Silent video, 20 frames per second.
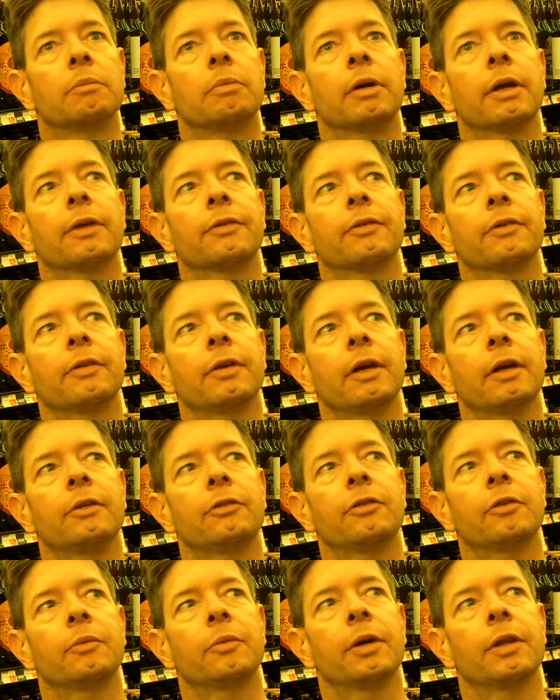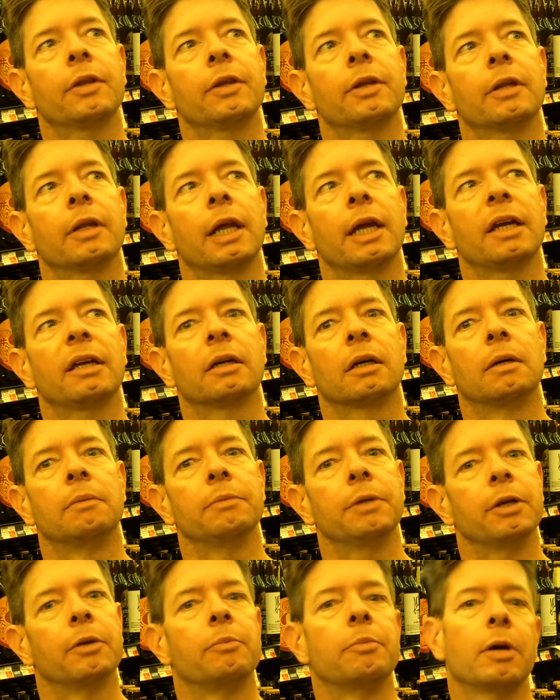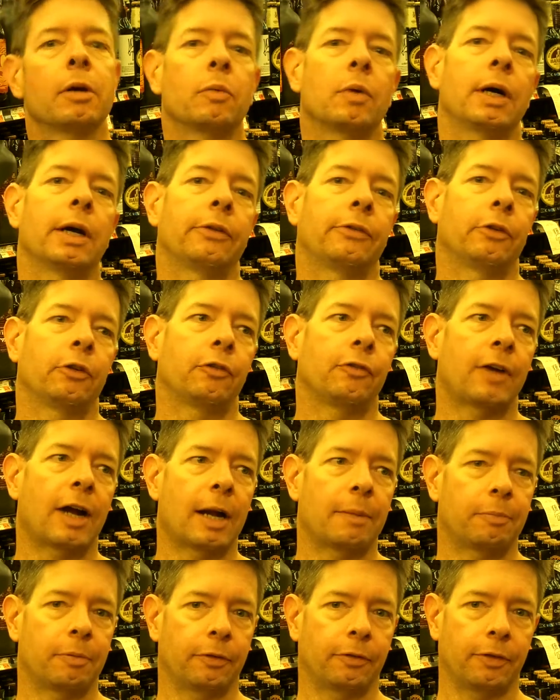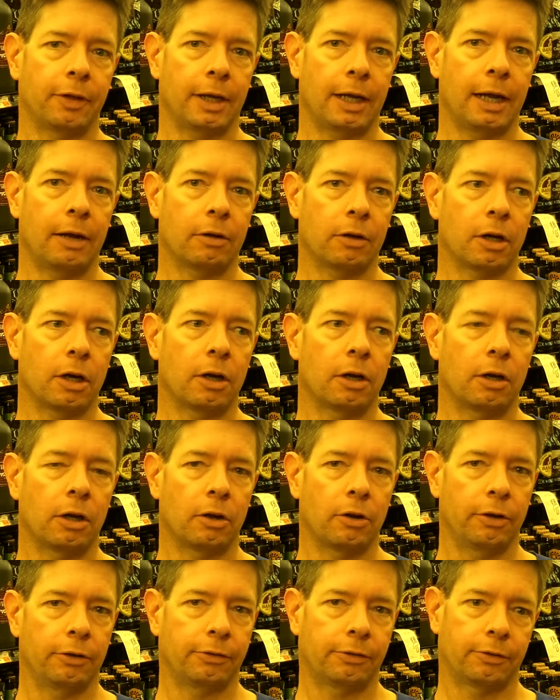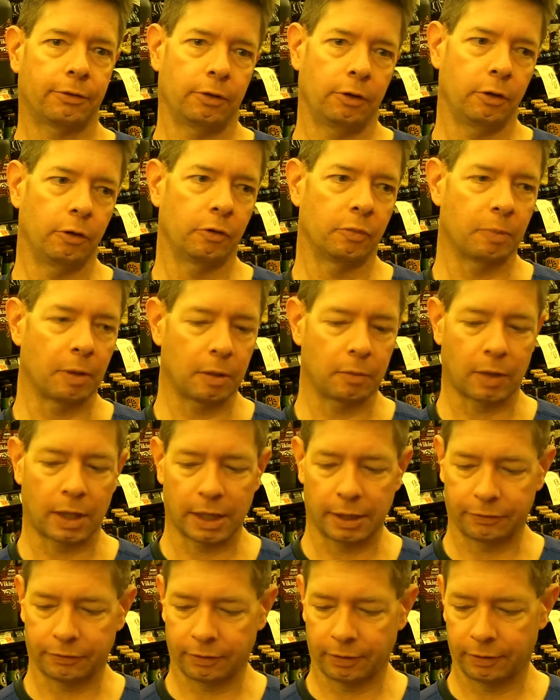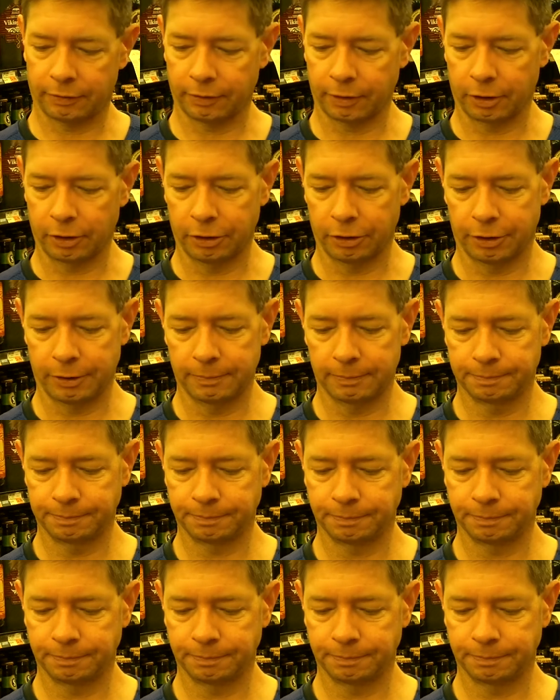uh, presentation with it. Like, um, you know, Budweiser's 5% alcohol. always use Budweiser as a good